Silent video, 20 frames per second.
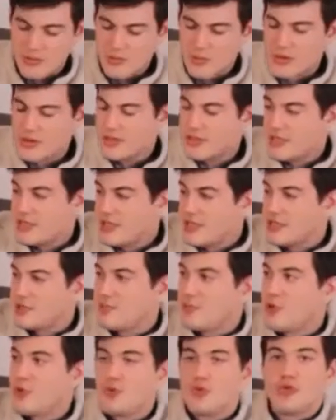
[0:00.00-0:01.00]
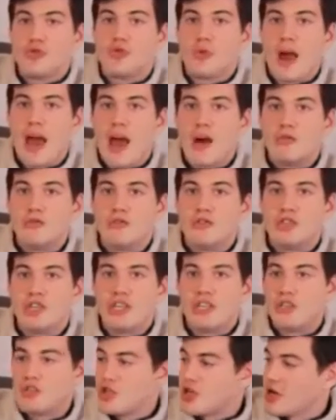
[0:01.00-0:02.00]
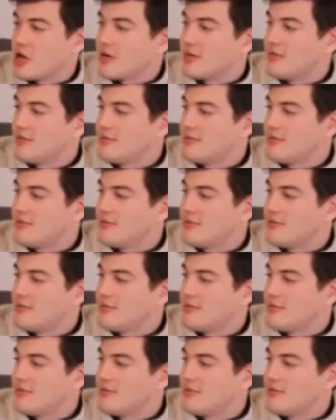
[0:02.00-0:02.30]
1 teaspoon ground ginger.